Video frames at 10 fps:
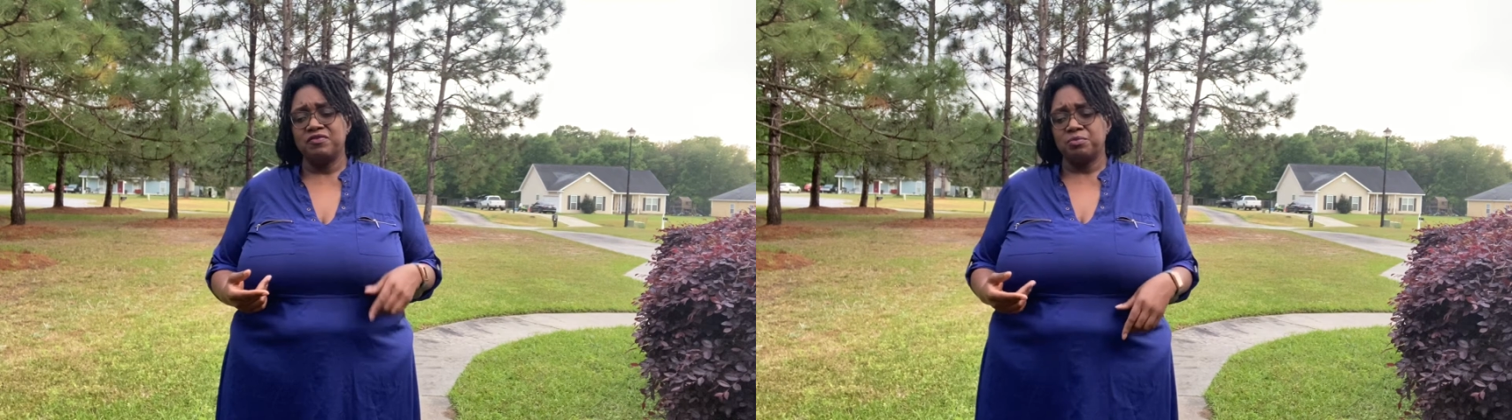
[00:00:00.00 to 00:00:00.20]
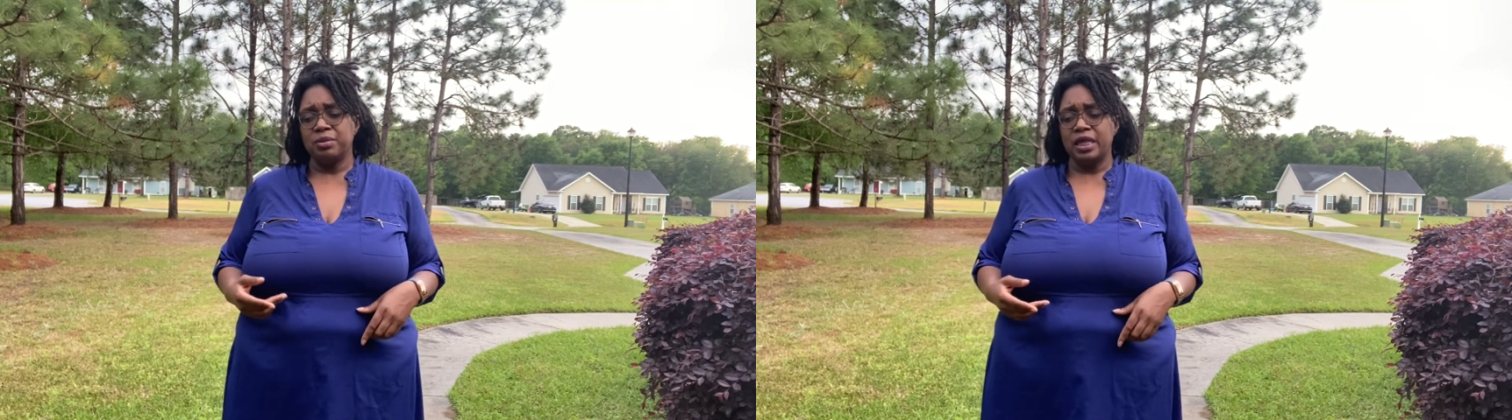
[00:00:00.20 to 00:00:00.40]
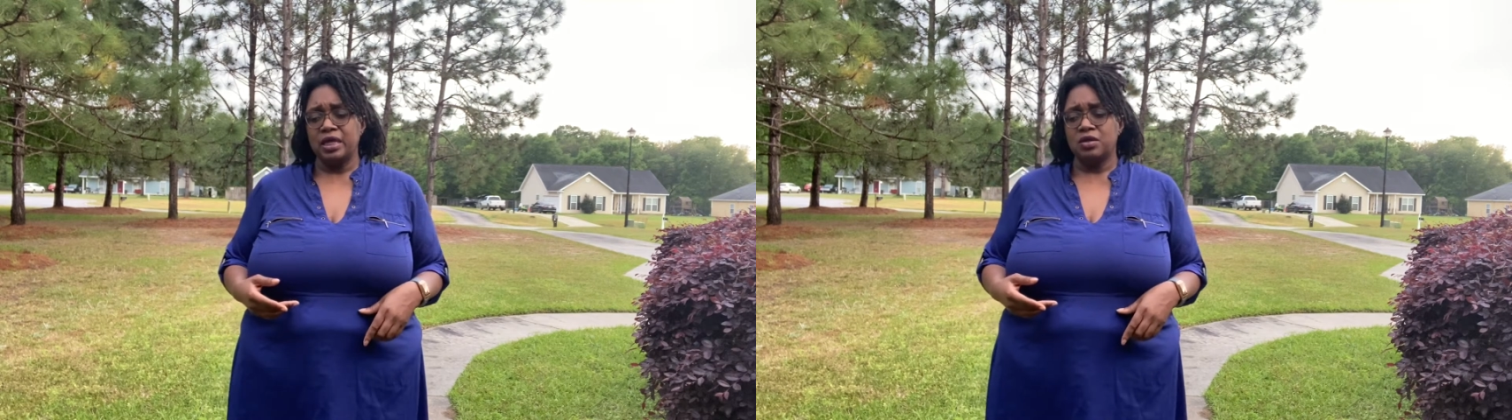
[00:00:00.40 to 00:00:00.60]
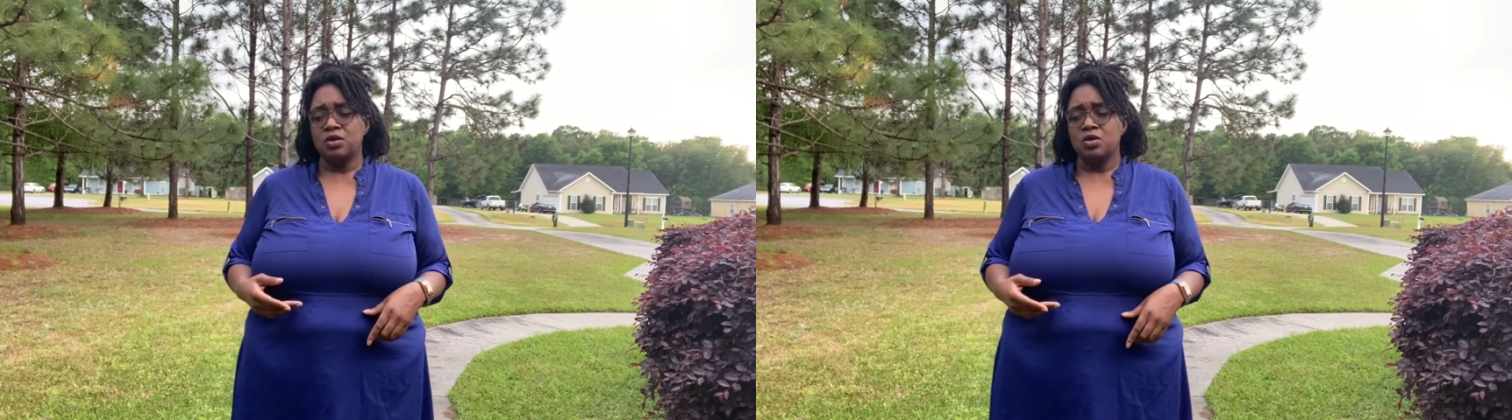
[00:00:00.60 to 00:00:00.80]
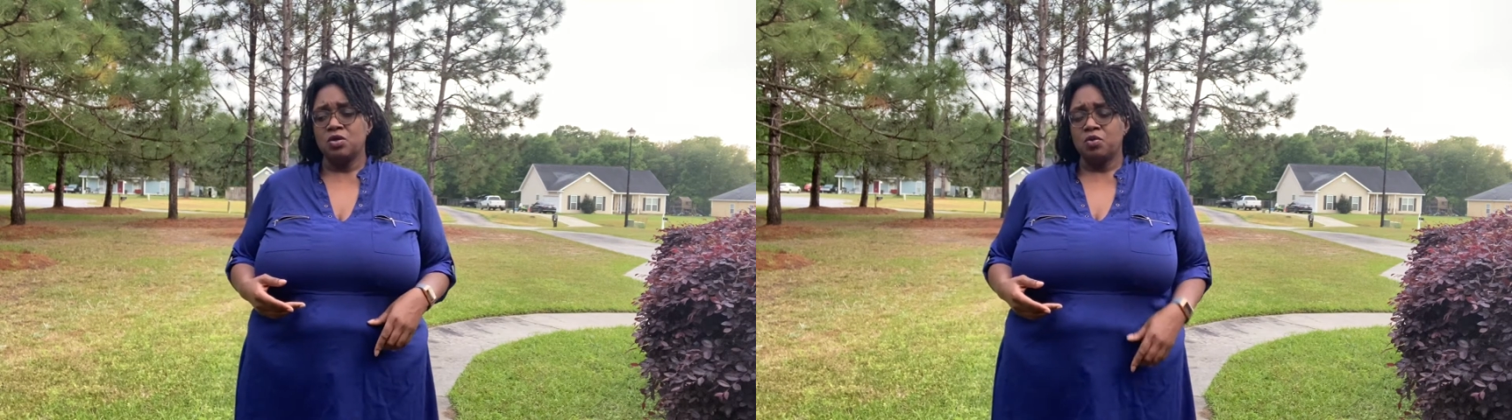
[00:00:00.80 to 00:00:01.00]
a plan.
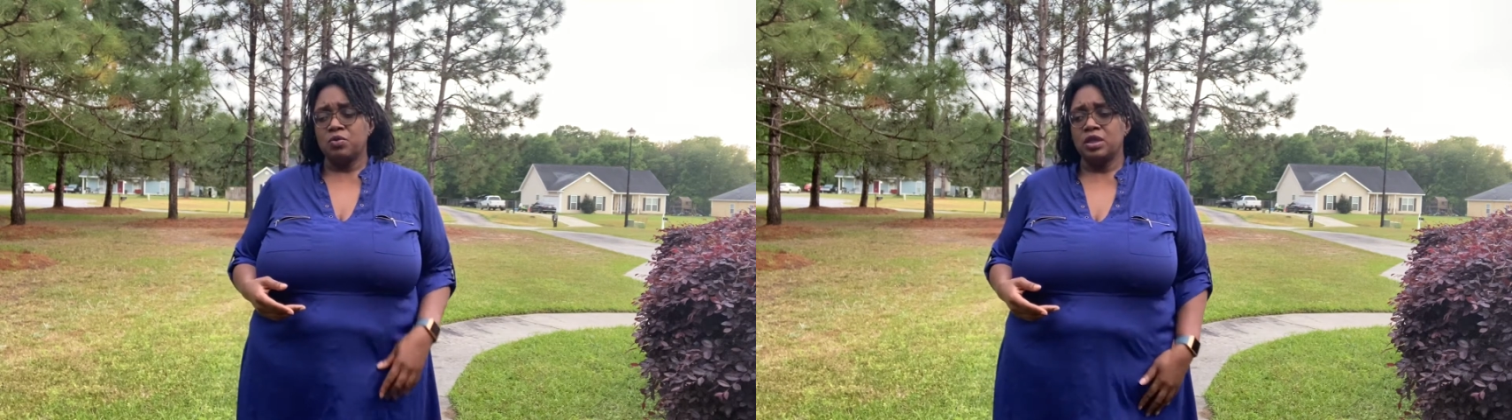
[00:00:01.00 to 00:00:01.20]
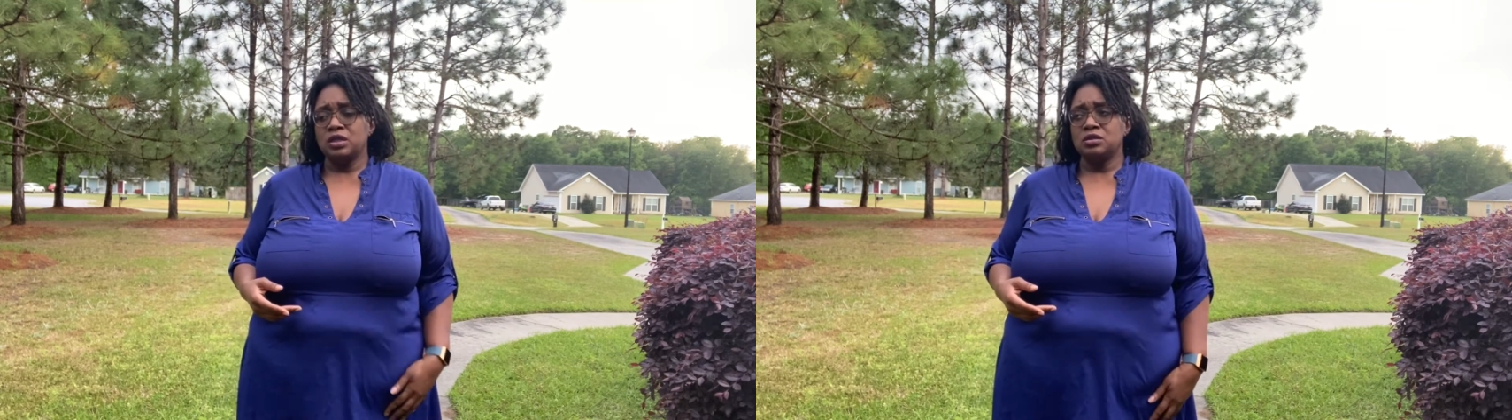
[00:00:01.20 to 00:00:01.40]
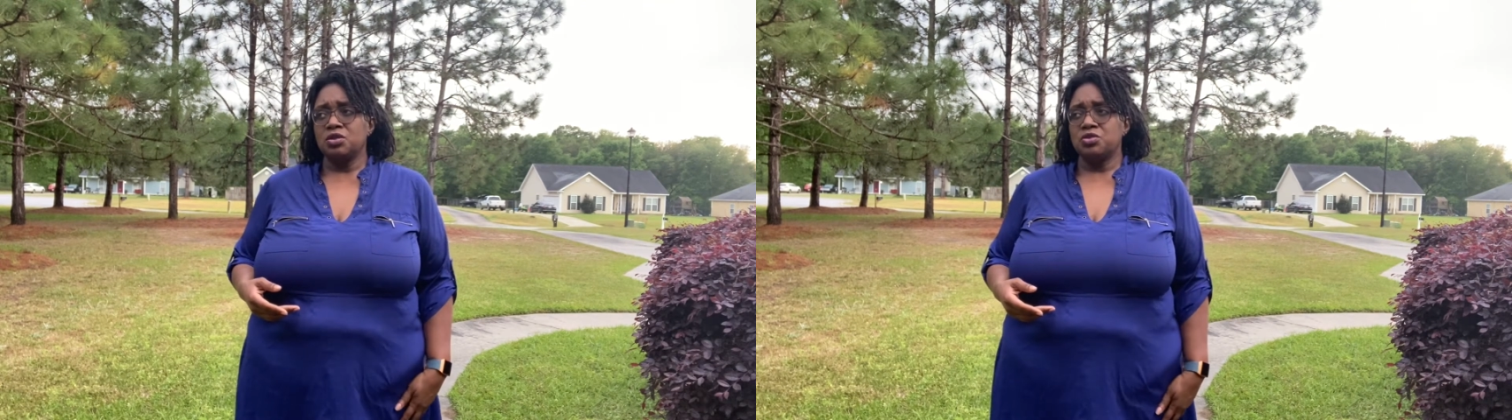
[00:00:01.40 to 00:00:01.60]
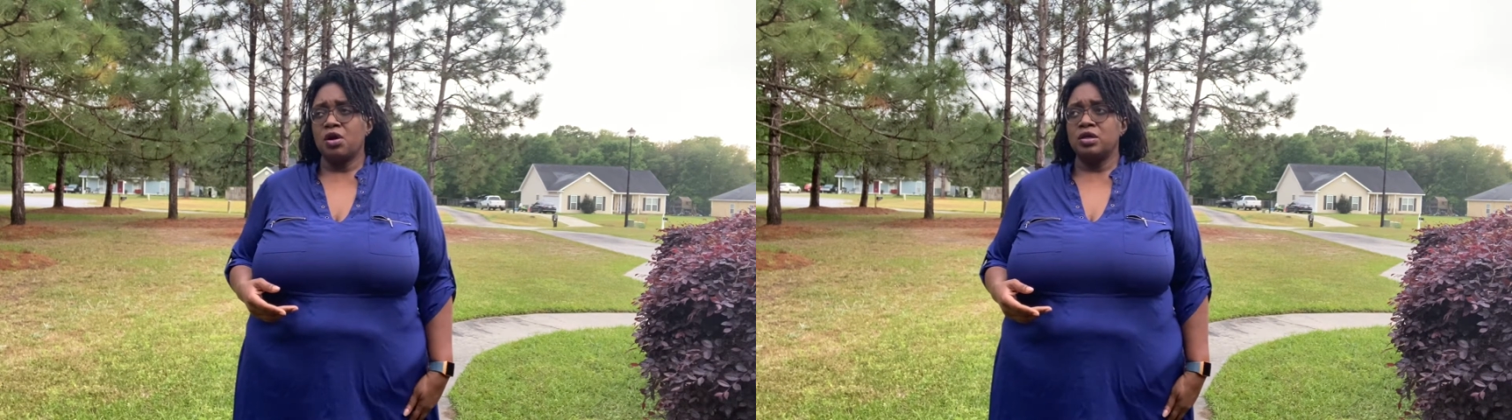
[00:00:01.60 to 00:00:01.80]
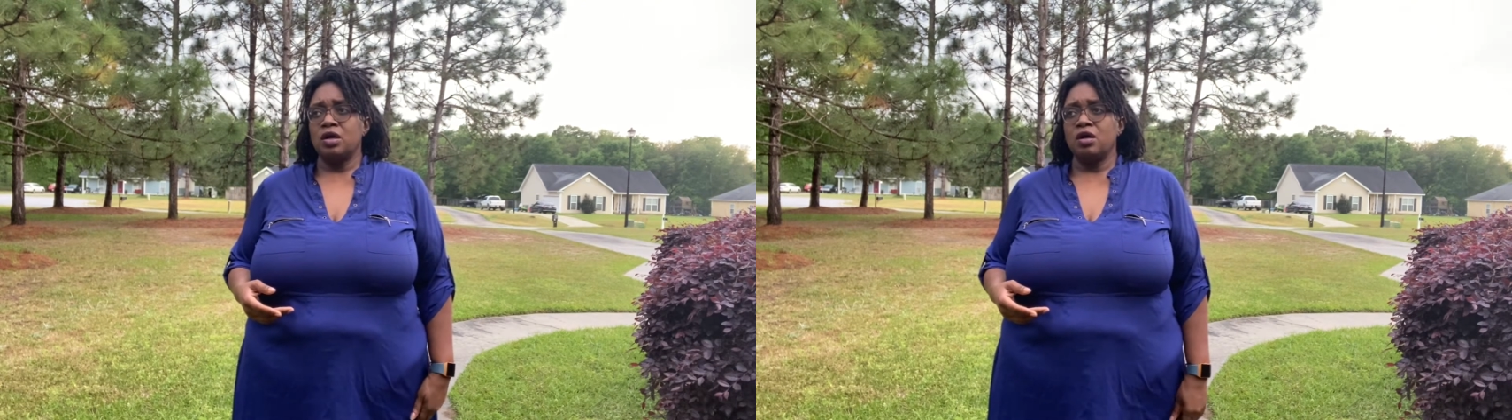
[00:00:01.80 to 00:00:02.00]
Release the
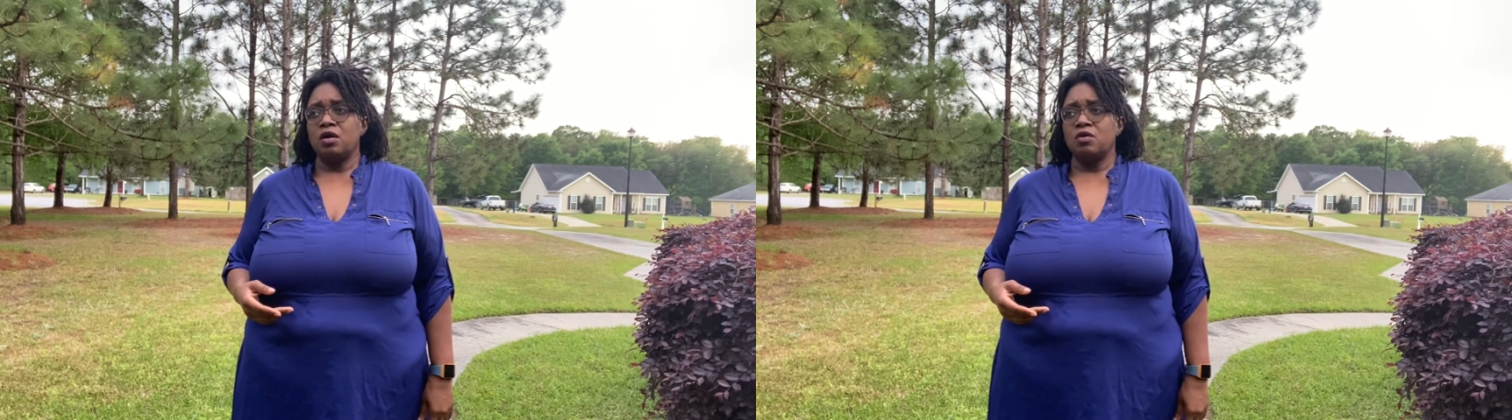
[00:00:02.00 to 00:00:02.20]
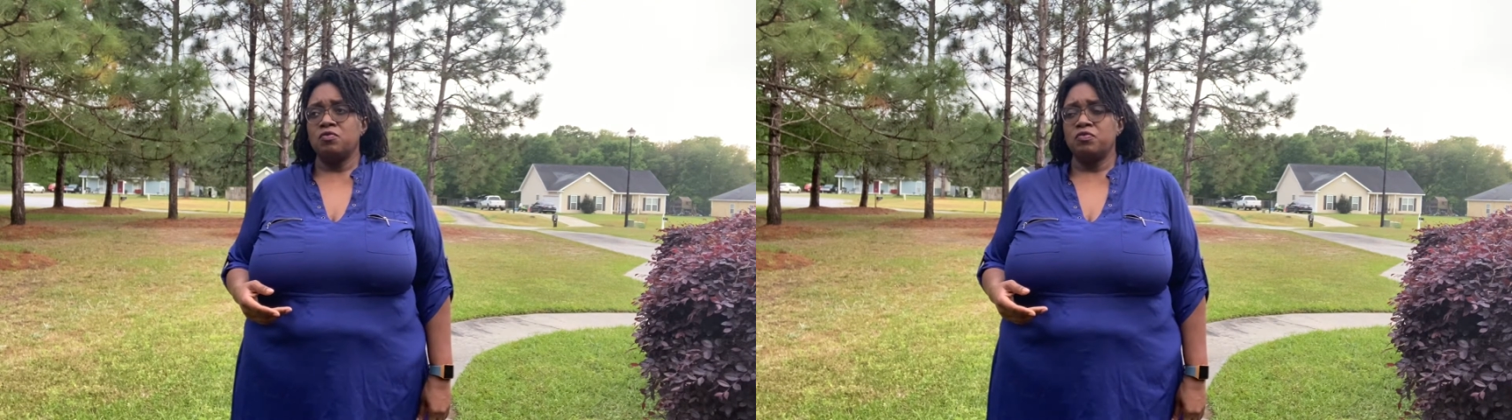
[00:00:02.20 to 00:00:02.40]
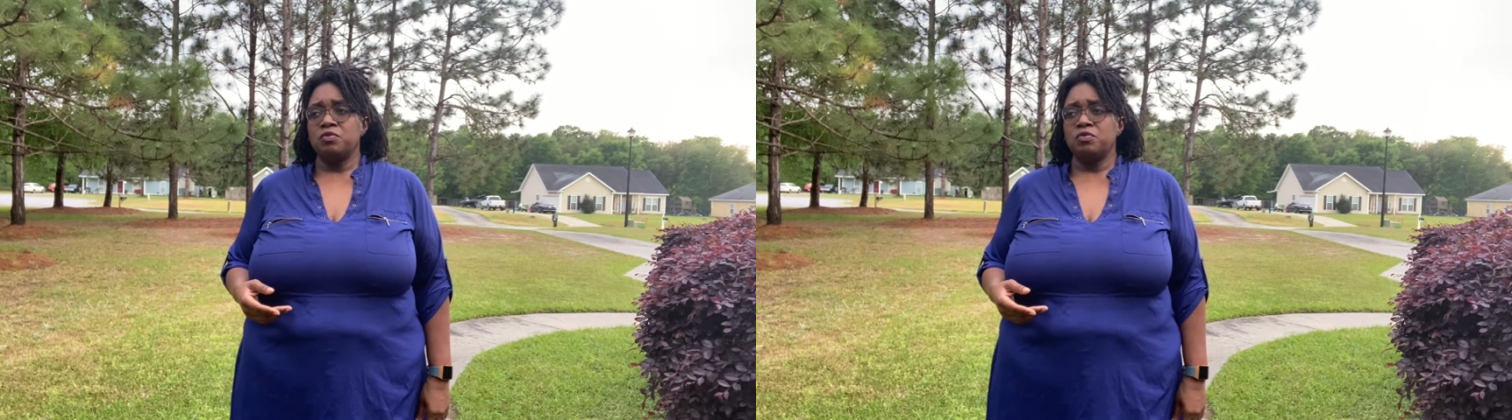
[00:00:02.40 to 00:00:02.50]
thought of